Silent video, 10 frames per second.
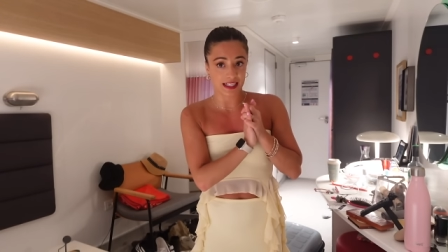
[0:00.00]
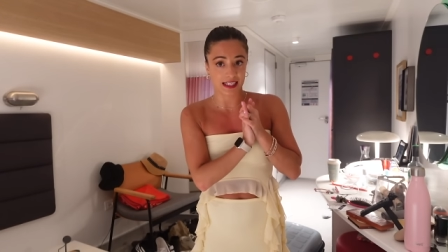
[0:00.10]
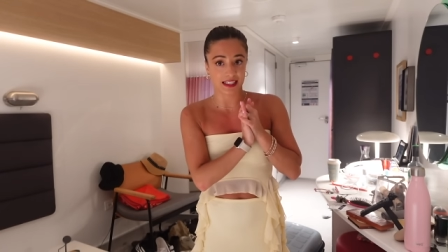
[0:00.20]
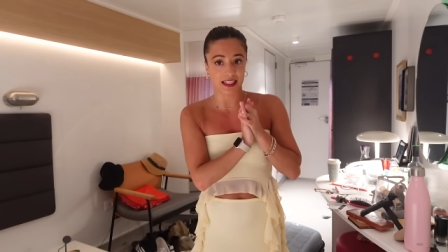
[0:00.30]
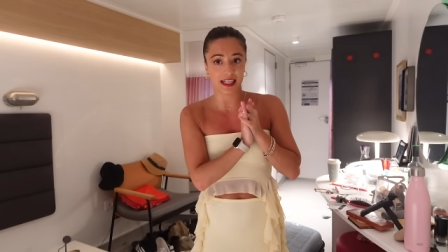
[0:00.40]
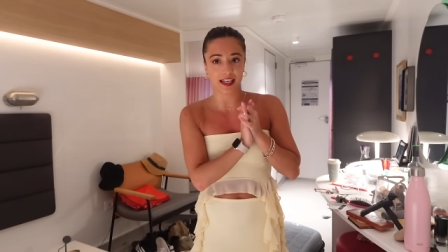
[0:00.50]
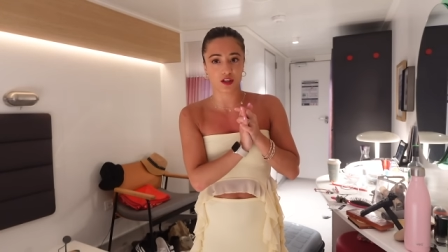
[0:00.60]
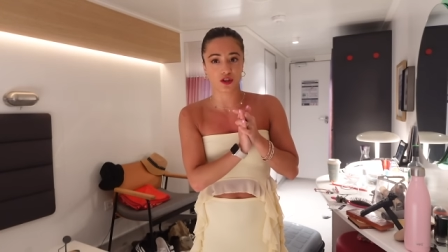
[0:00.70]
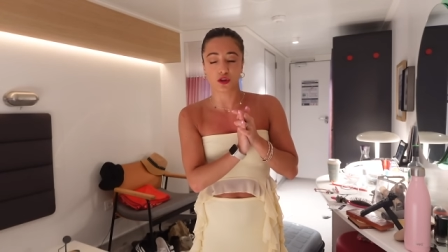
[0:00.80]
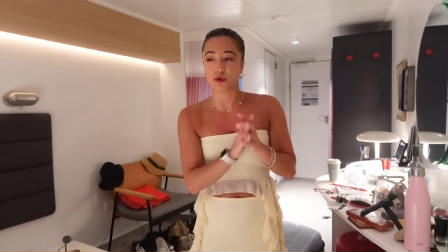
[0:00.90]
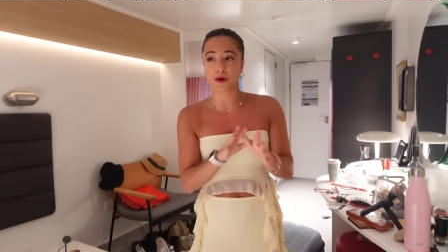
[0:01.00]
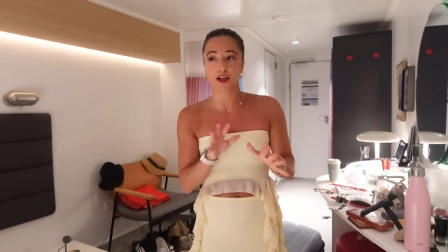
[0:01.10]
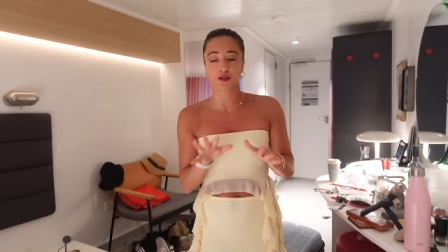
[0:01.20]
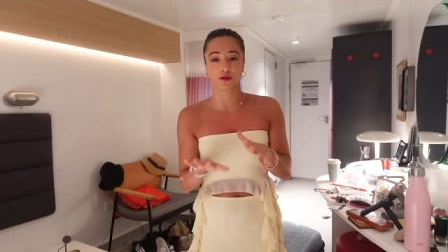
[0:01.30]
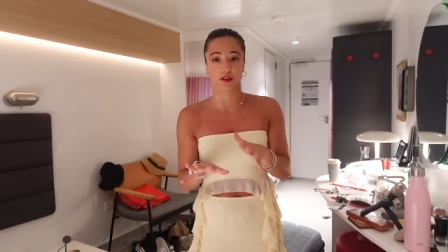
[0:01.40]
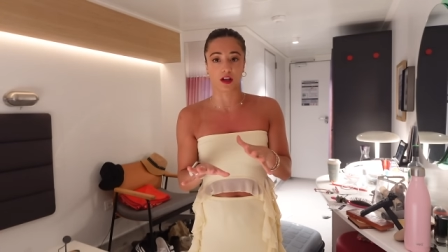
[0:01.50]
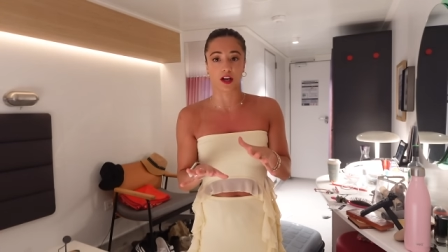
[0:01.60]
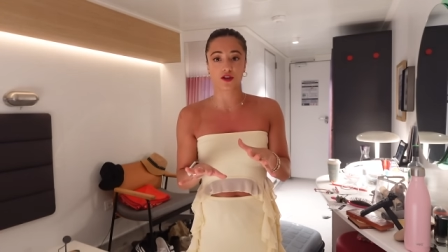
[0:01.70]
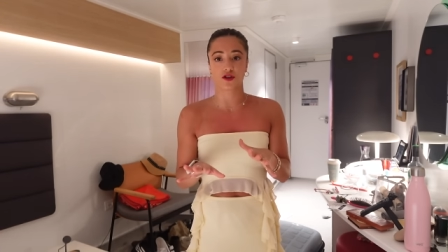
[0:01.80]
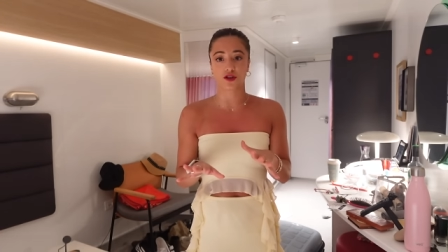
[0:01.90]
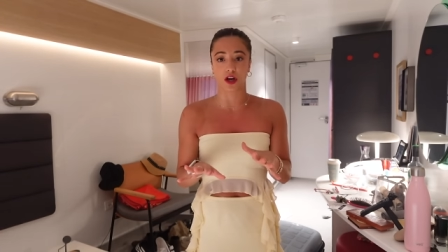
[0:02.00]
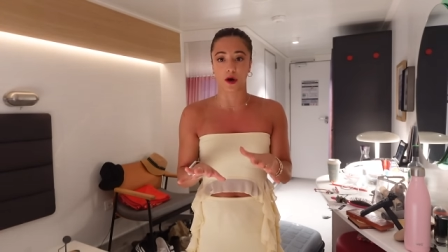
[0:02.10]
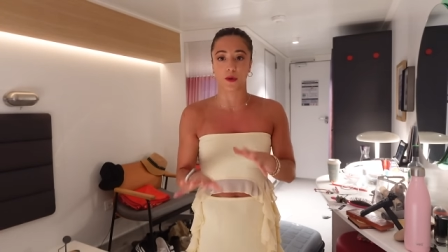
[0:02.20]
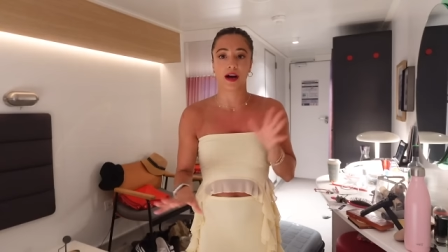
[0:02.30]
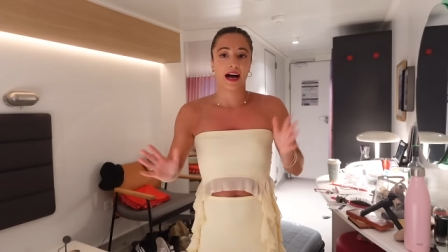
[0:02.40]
I didn't eat too much for lunch, so